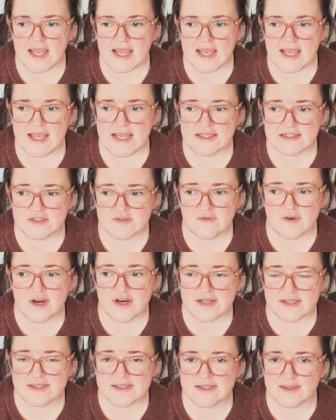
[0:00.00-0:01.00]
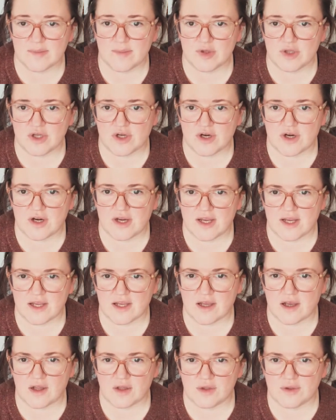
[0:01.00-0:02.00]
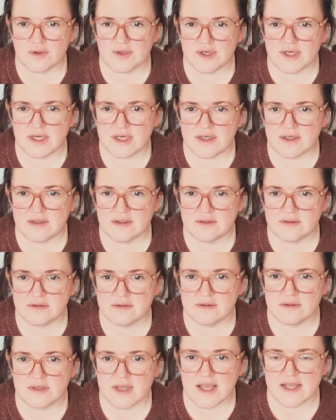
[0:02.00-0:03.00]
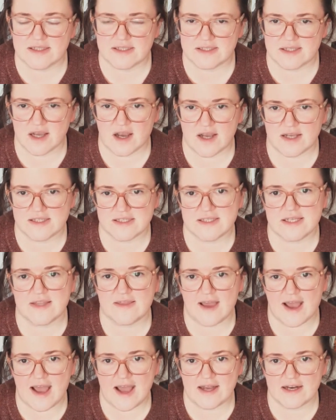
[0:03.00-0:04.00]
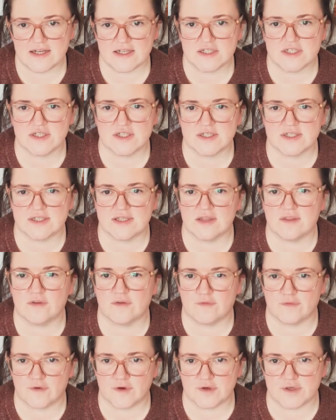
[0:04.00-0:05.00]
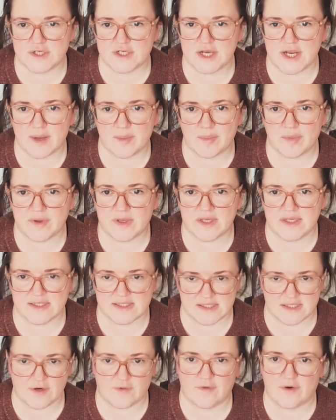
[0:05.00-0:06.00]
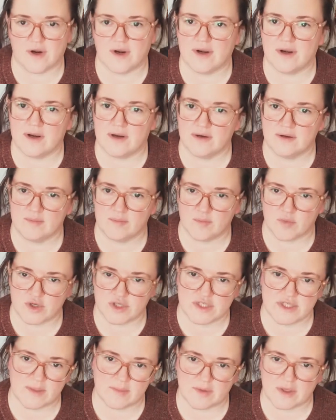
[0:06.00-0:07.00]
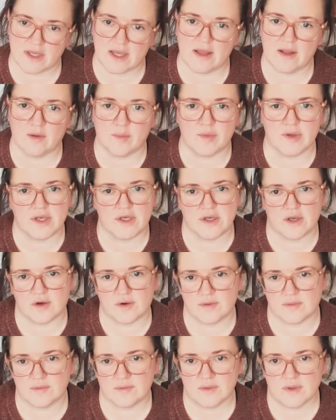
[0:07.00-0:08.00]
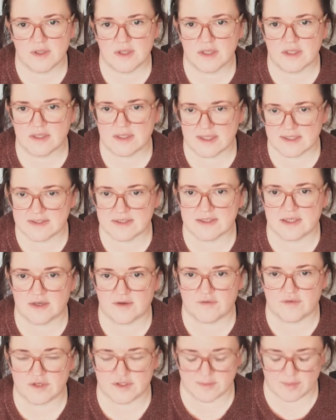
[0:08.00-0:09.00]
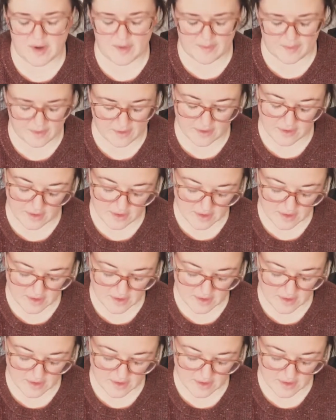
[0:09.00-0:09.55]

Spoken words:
it's very similar in coloring and size to that. It's just that the fruit shape is different, more shaped like a jalapeno, less like a fish pepper.